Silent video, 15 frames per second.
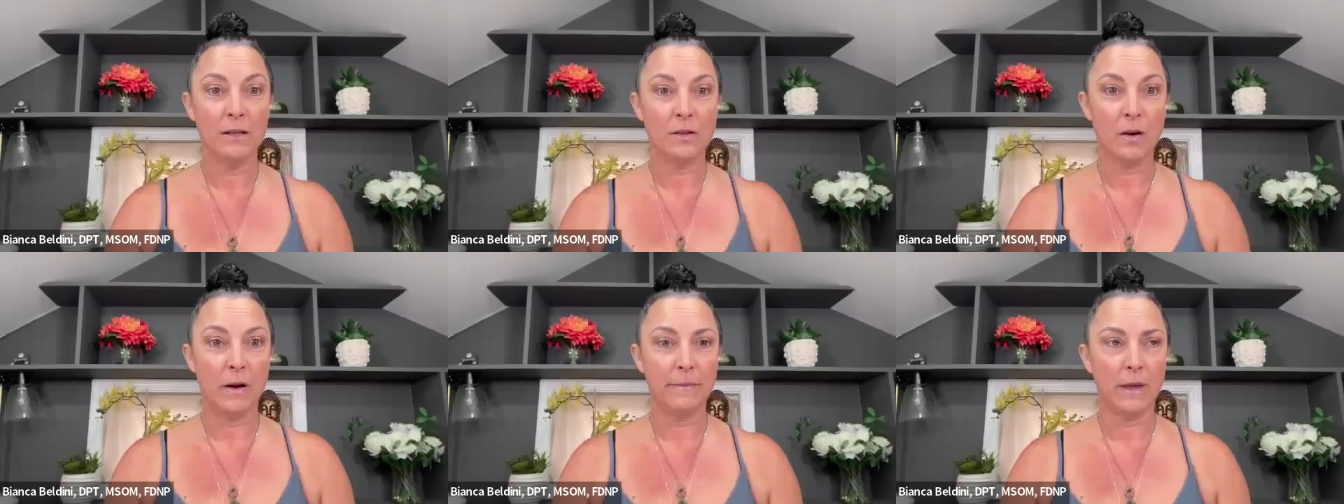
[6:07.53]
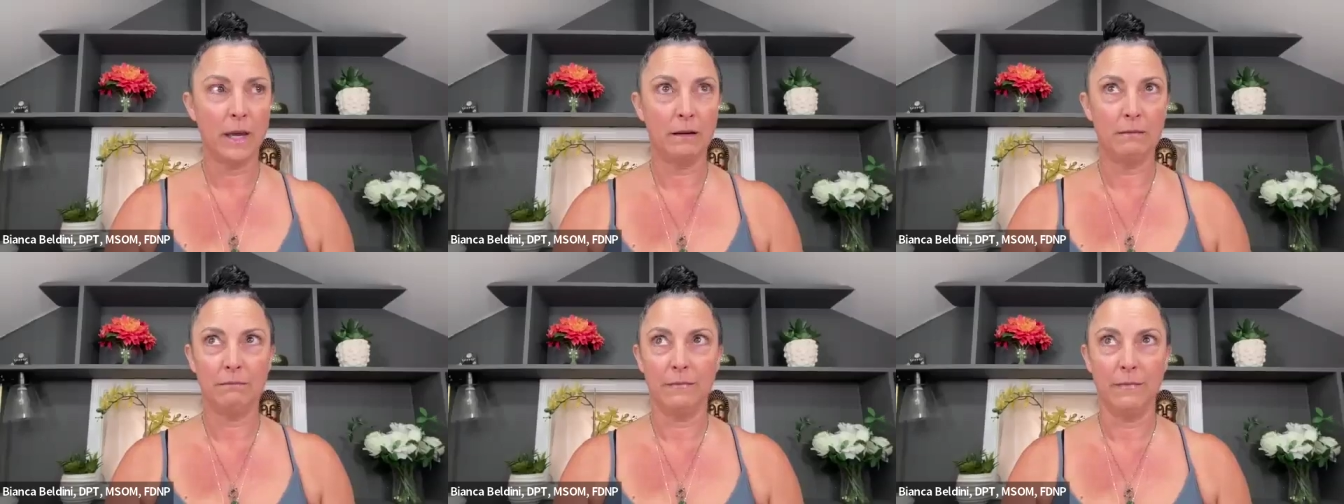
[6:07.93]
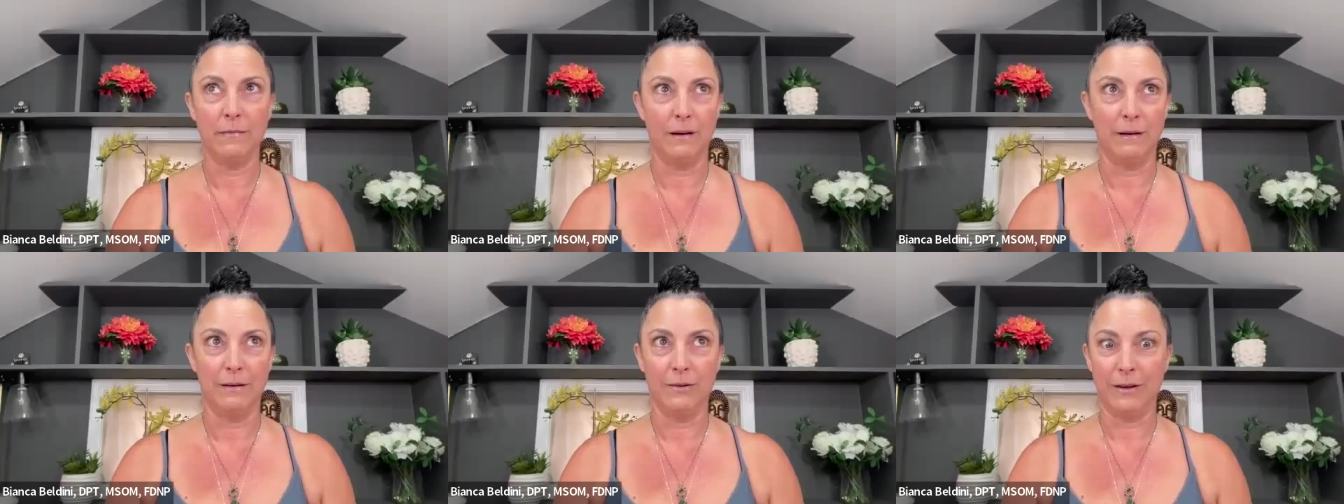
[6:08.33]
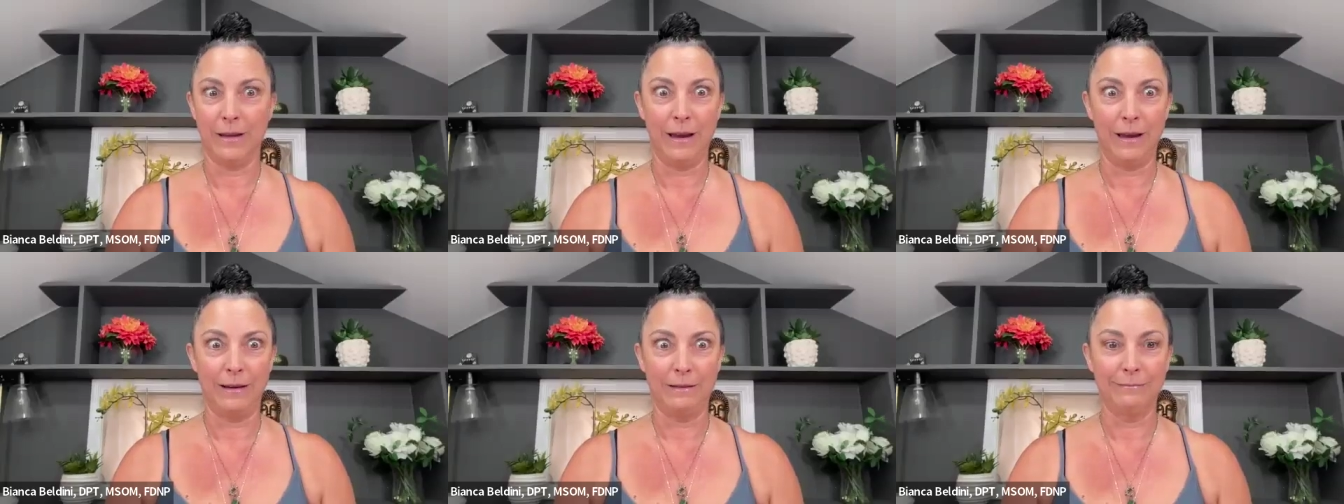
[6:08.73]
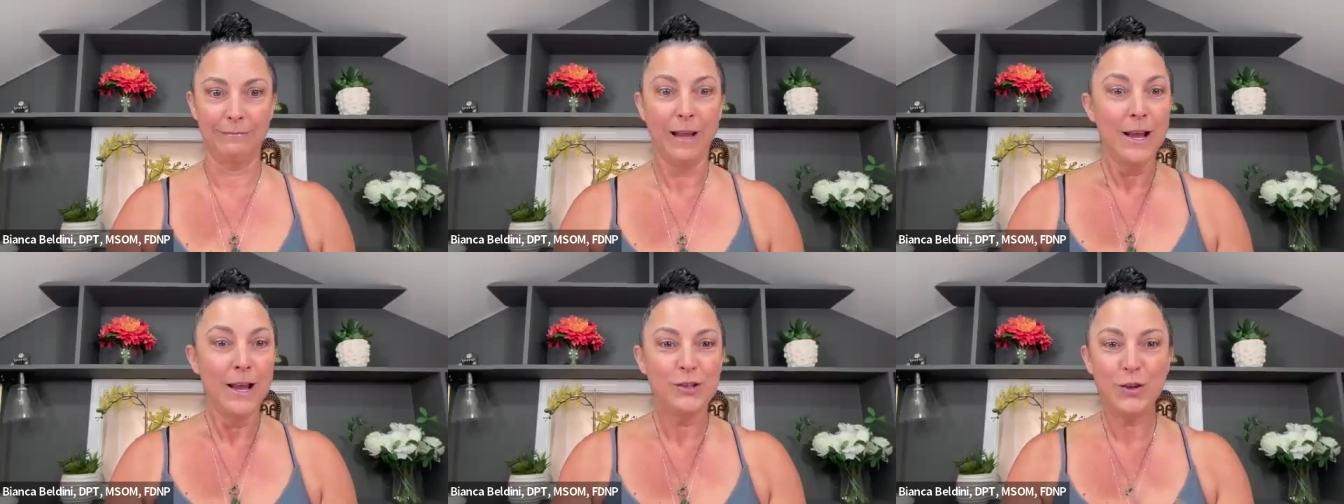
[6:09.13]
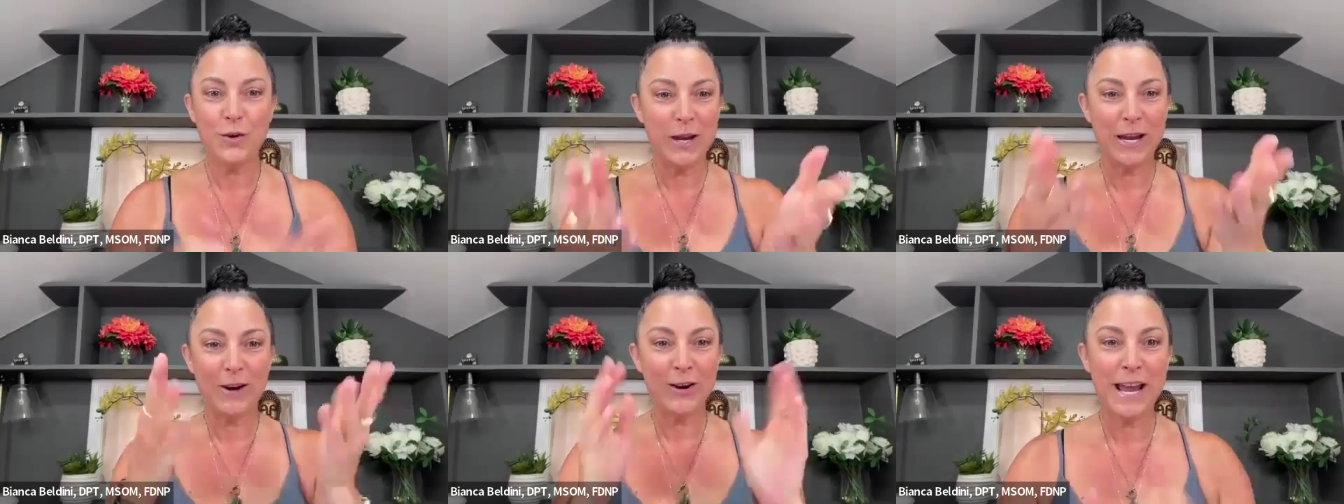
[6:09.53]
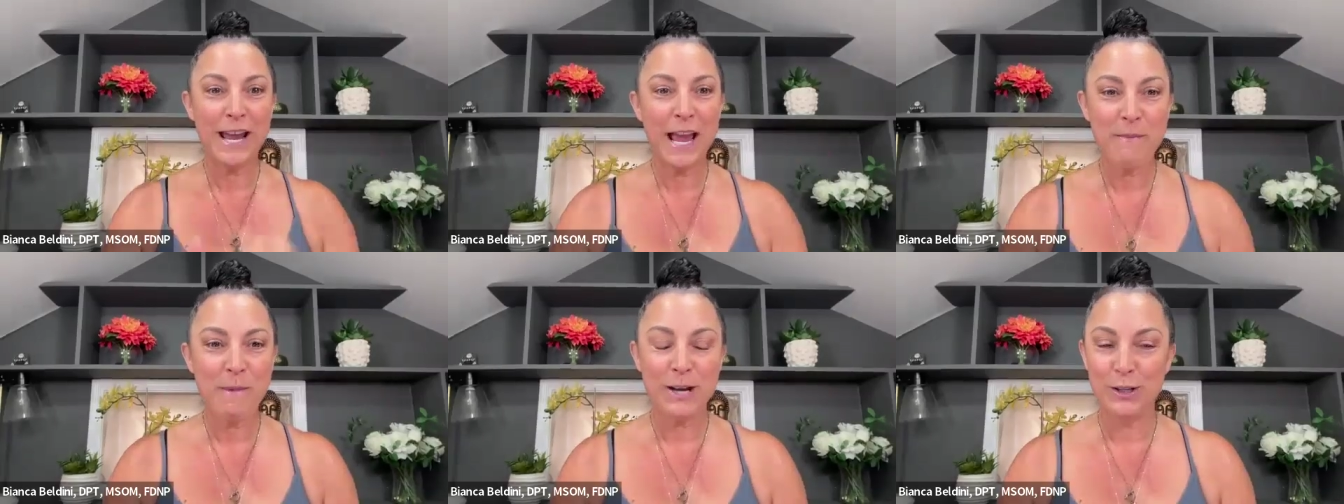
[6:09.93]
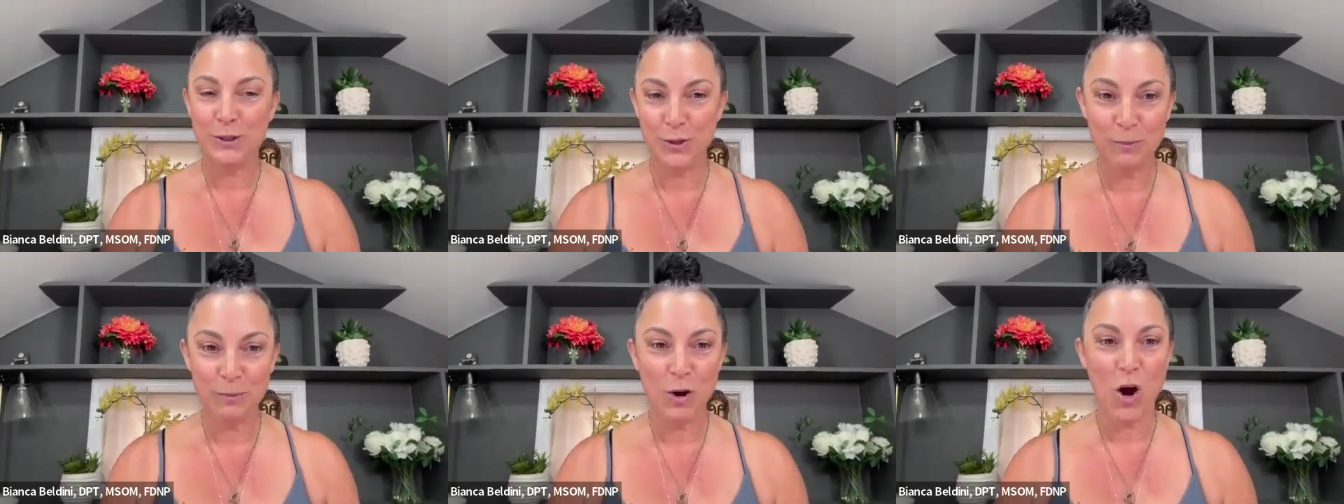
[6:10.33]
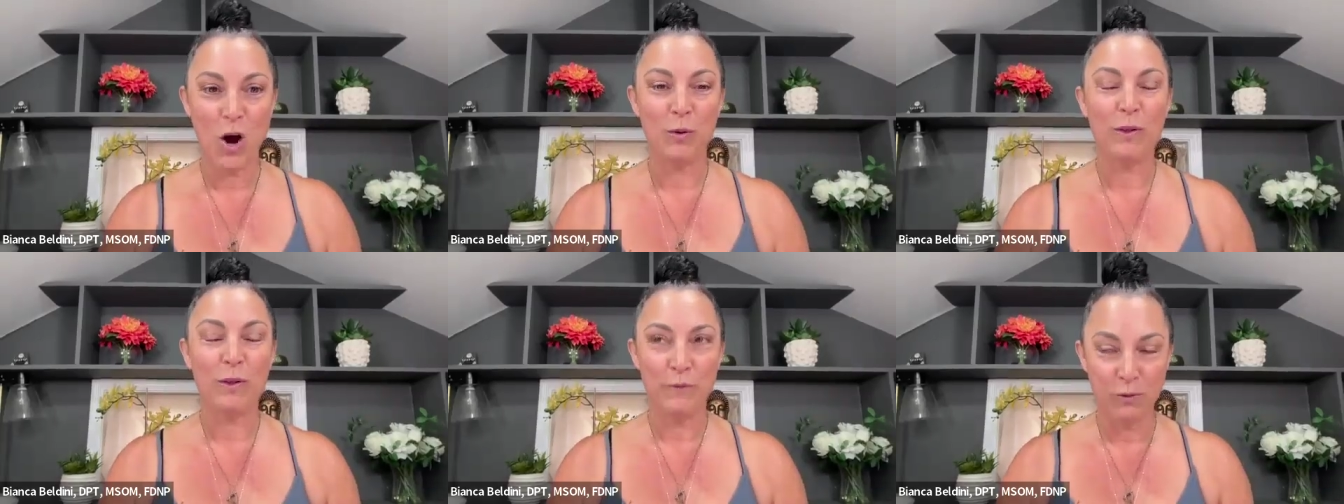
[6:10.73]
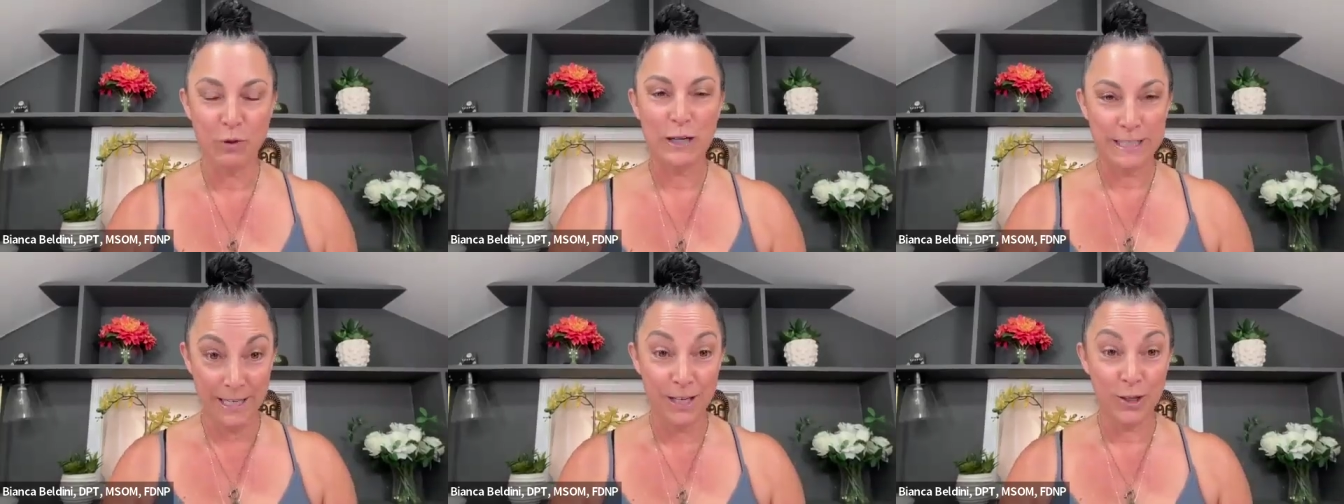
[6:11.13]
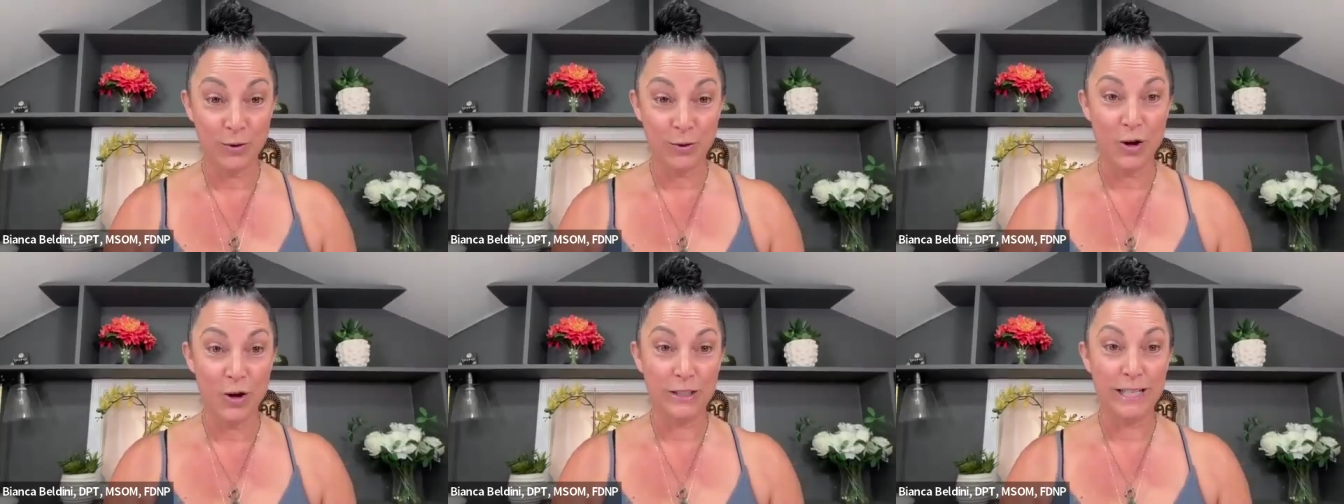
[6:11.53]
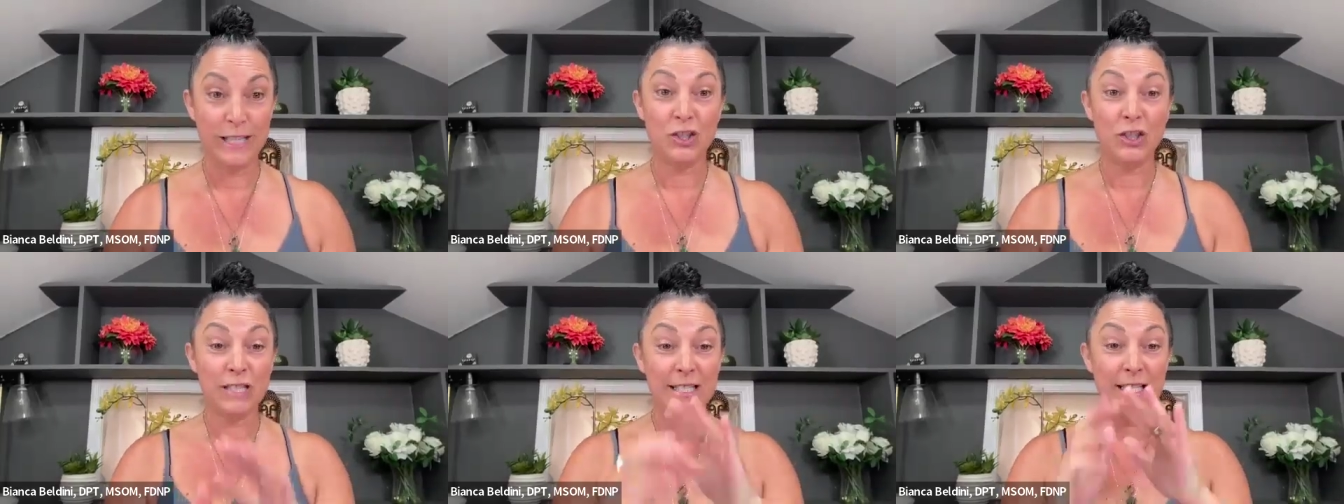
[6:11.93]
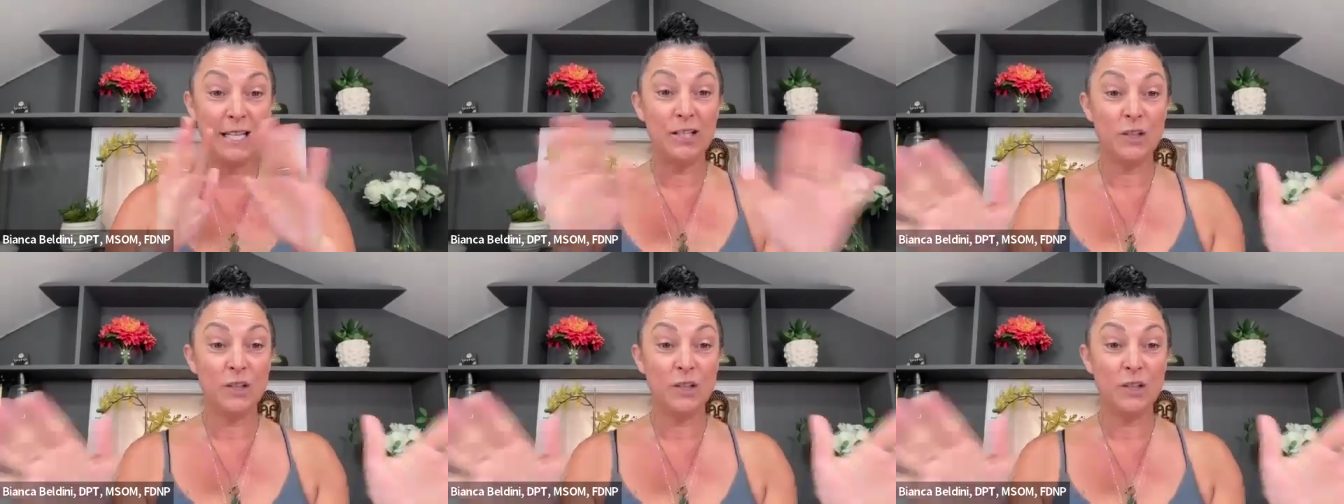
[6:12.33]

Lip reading: So I'm like, okay. So here I am on a Zoom call with a 14-year-old, and she's